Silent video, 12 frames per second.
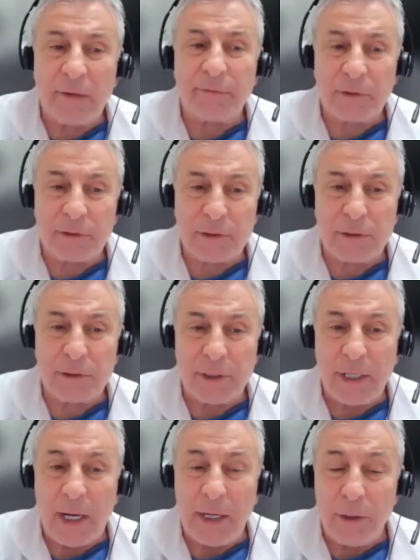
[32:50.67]
after
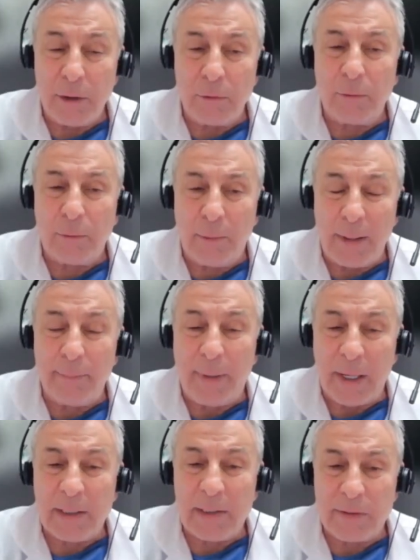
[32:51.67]
surgery. I know one
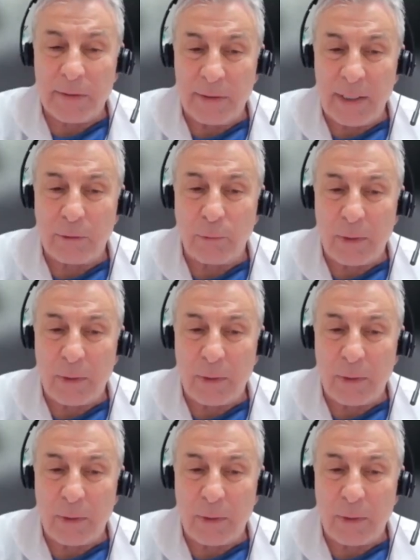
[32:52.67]
Parkinson that